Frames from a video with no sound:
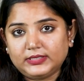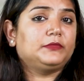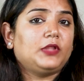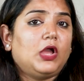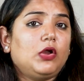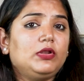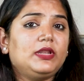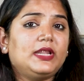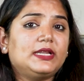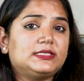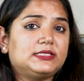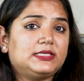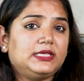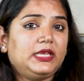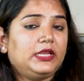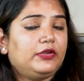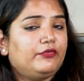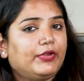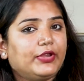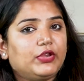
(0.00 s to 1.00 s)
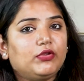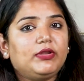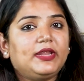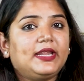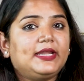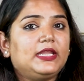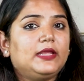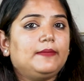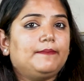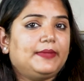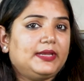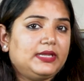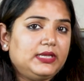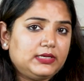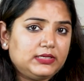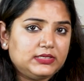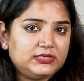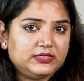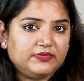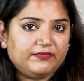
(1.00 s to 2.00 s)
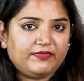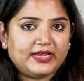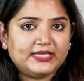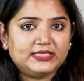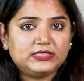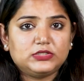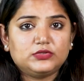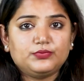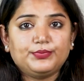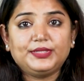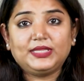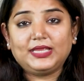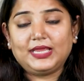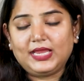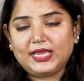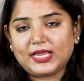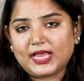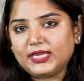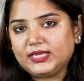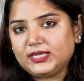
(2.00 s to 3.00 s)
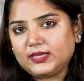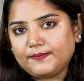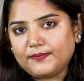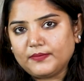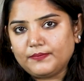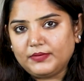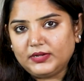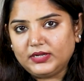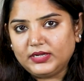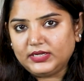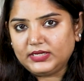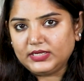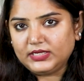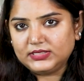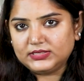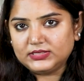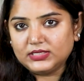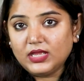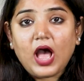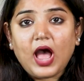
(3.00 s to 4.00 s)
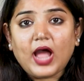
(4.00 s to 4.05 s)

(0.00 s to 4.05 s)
Now let's see regulating medical devices with AI capabilities.